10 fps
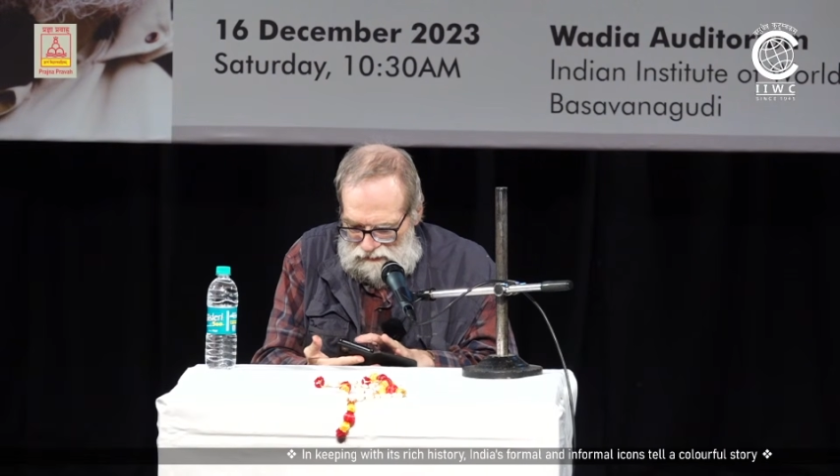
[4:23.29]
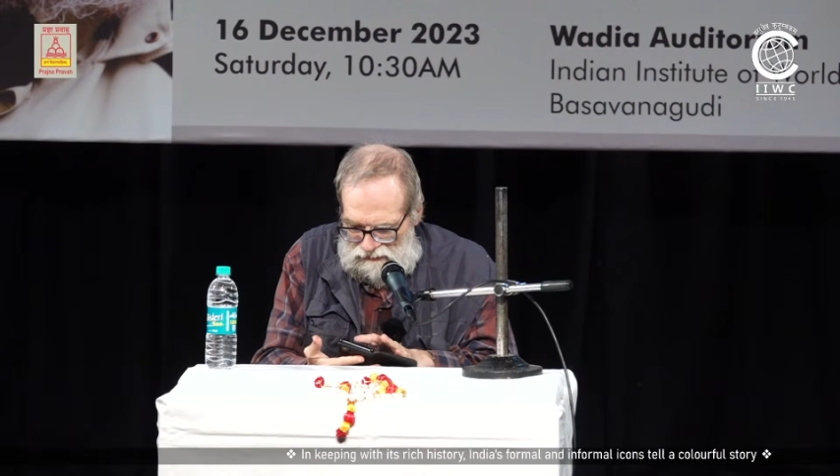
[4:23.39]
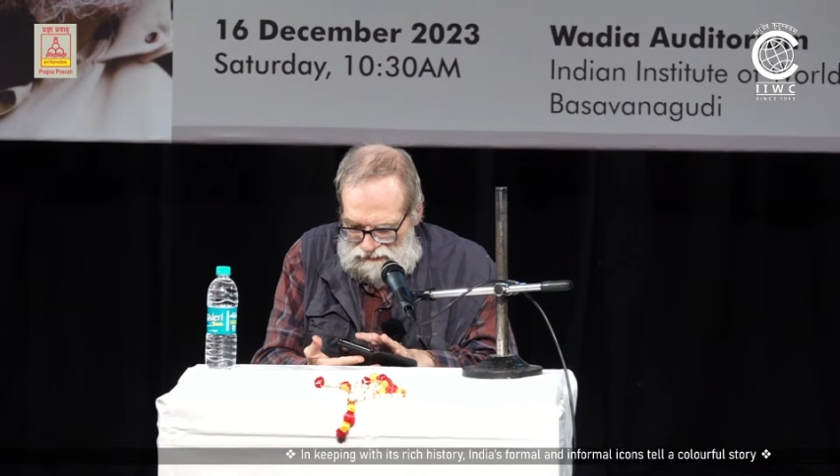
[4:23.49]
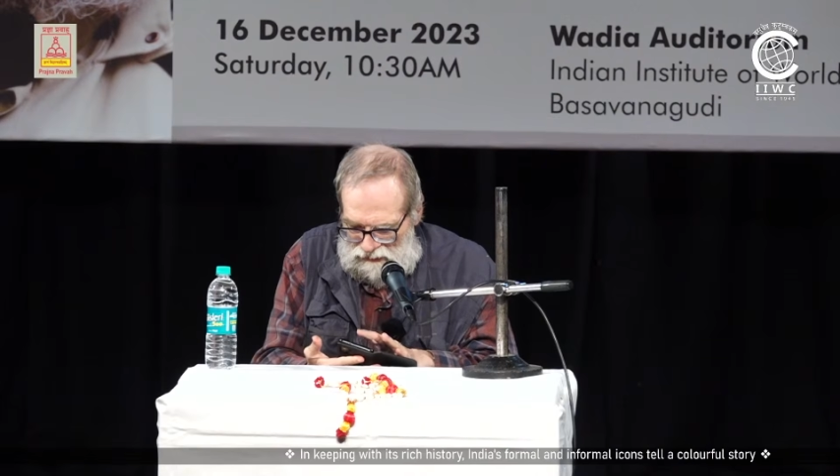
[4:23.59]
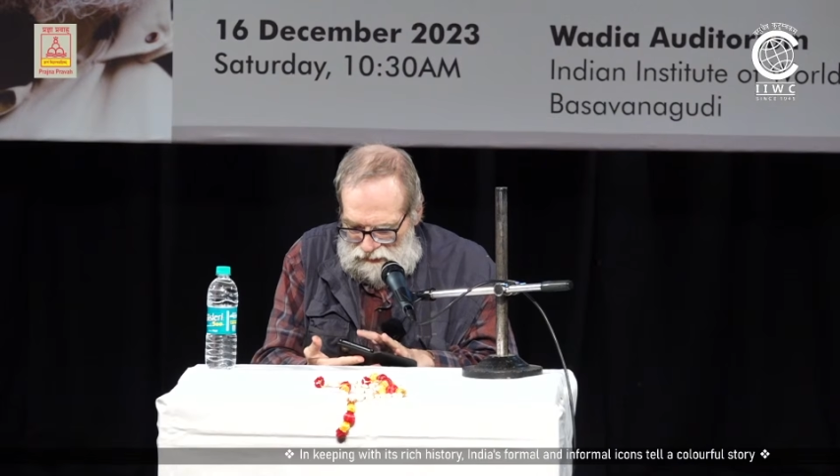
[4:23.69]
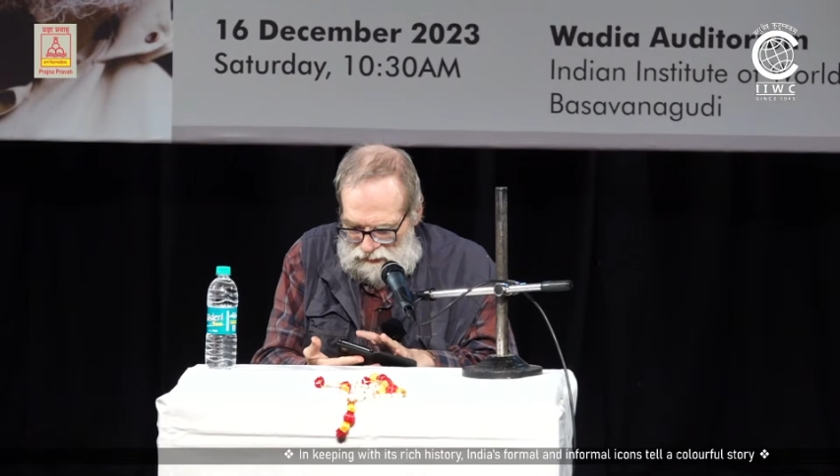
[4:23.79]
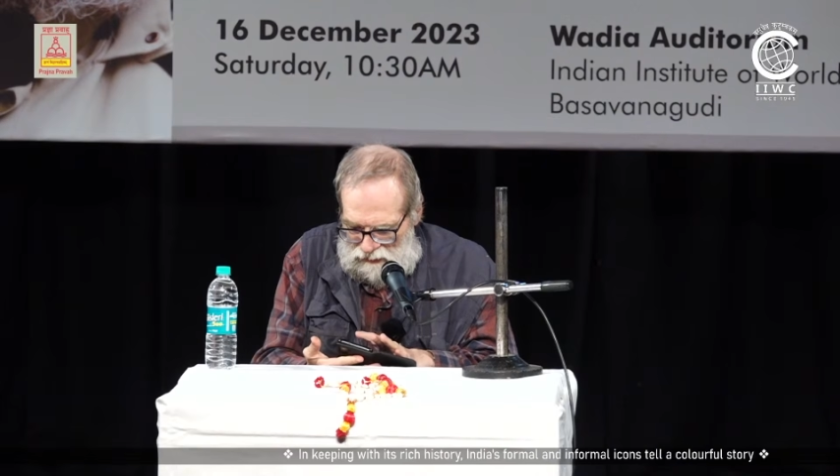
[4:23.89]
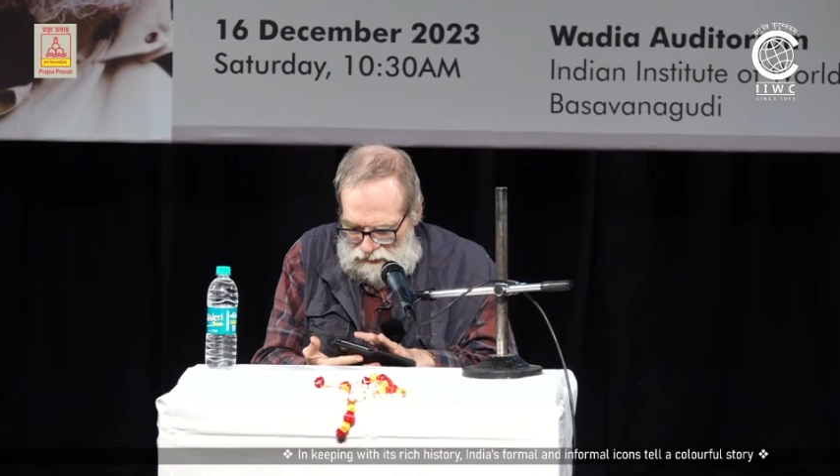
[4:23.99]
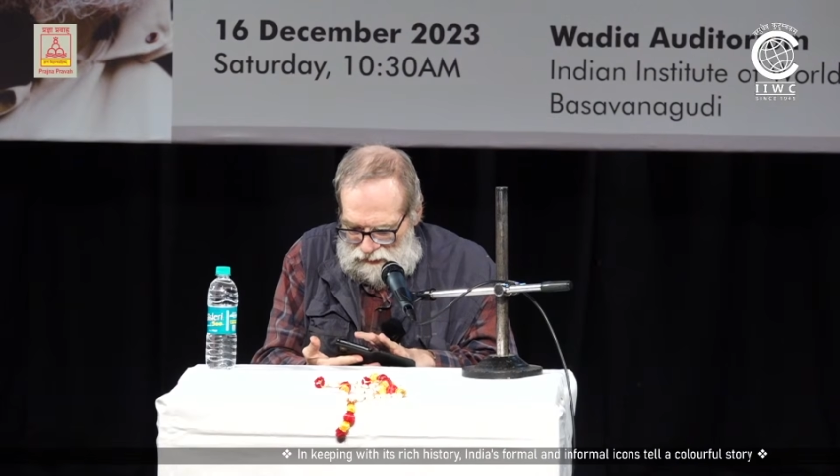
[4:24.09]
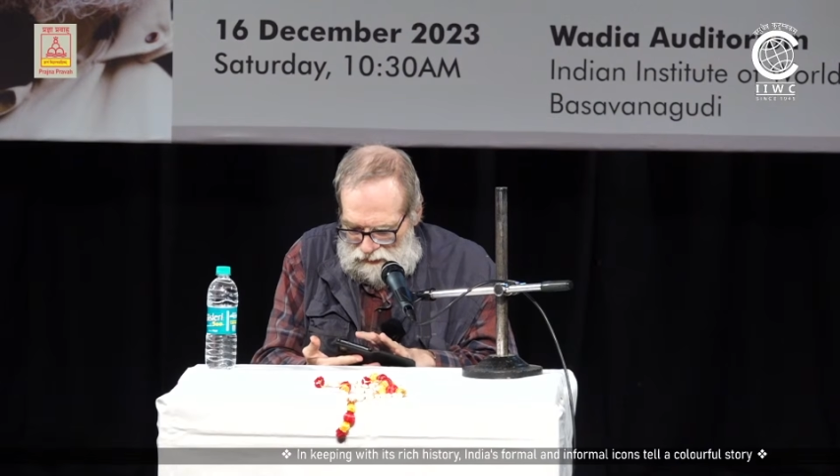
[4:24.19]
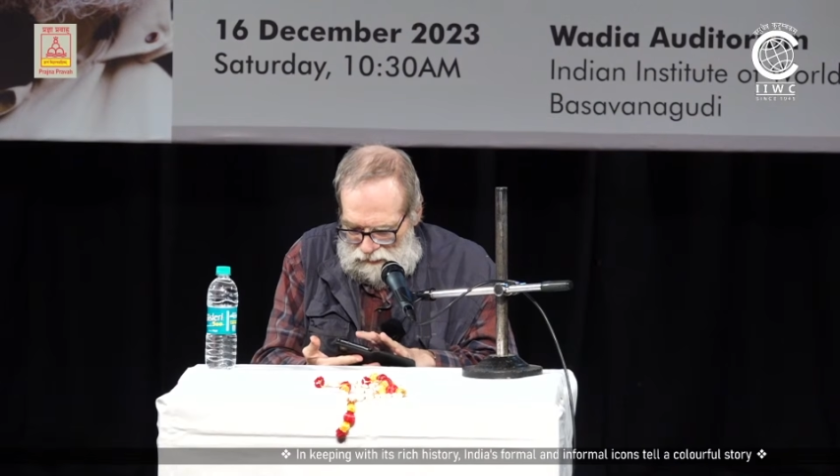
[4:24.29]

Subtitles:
for